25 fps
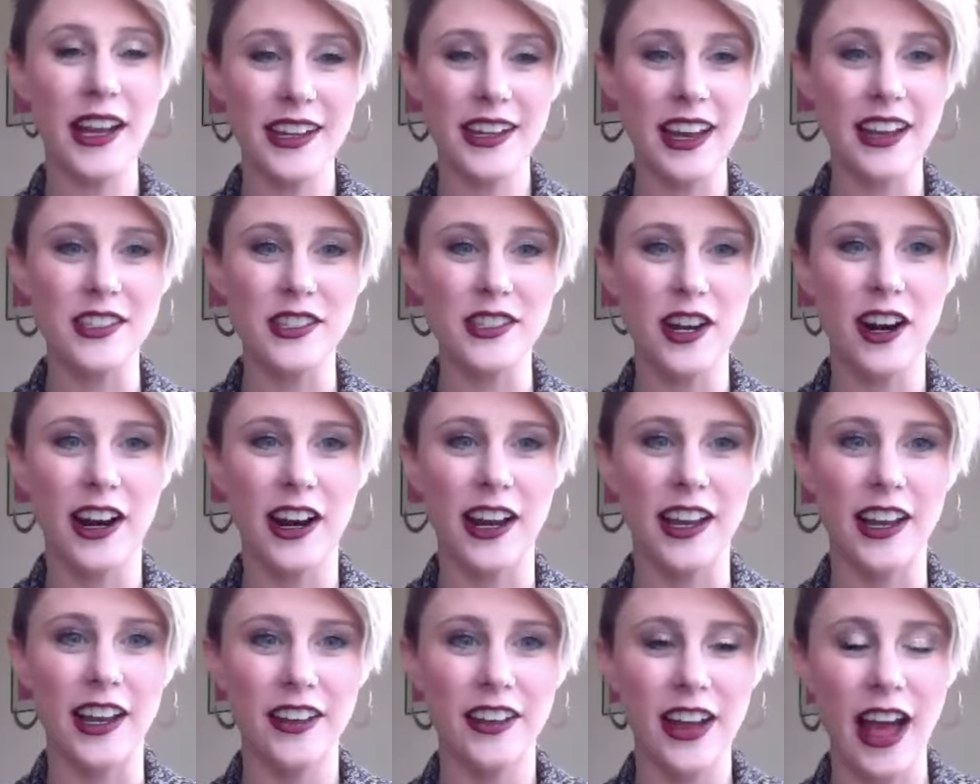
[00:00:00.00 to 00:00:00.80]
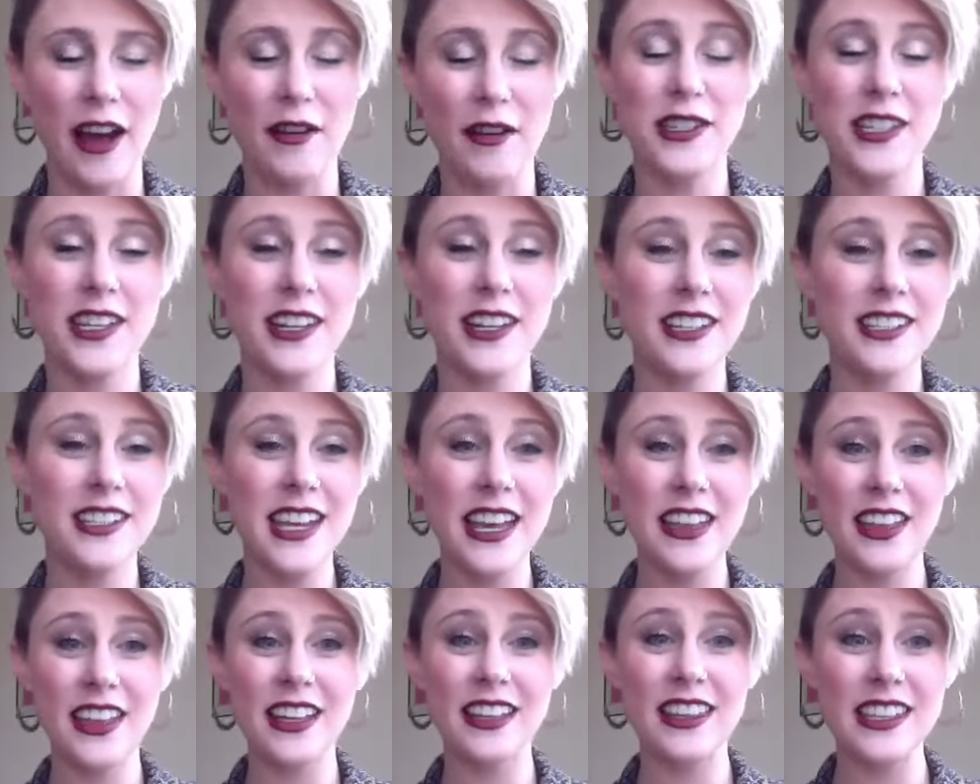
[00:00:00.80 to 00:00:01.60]
Yeah. Sorry. I was going to
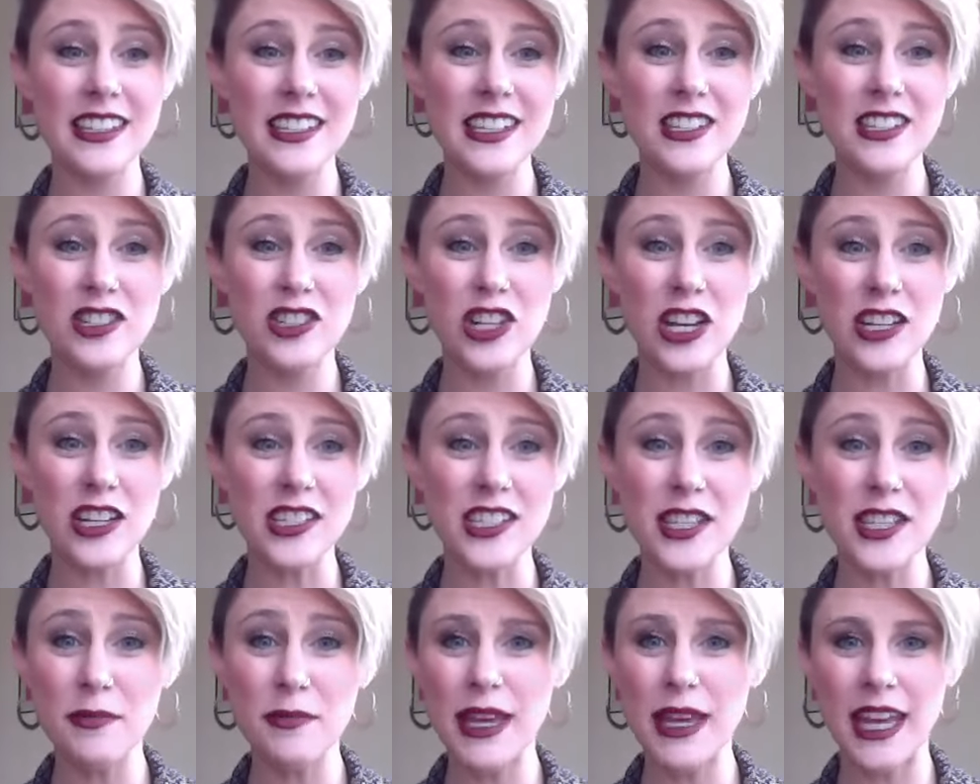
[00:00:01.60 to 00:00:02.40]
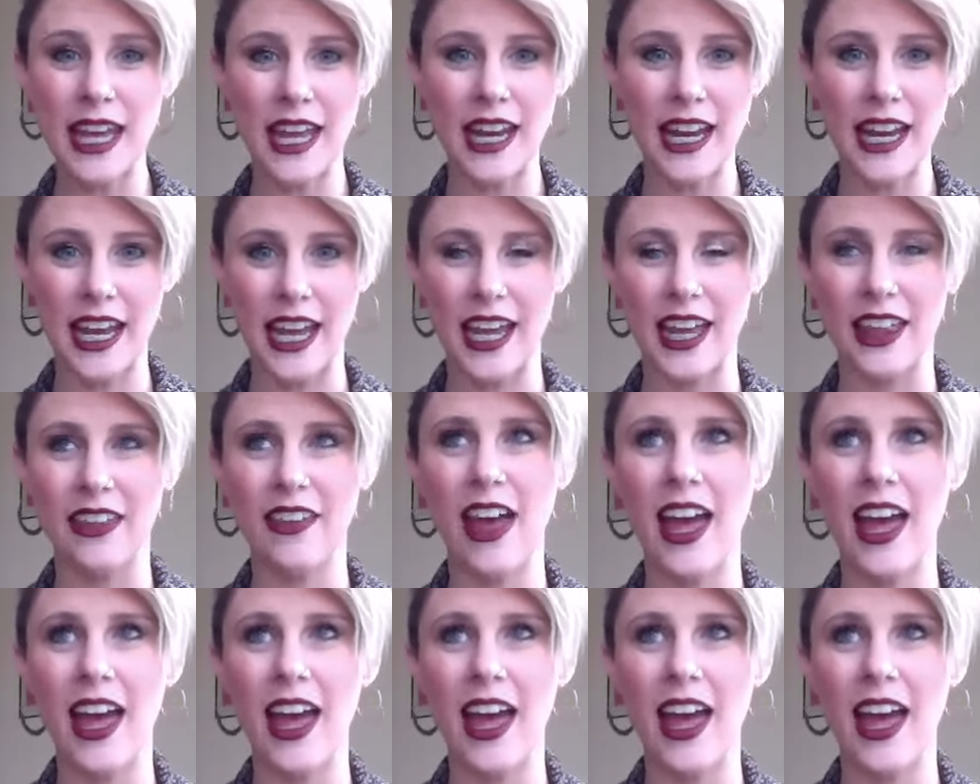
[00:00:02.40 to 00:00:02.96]
say, like, this is just the beginning.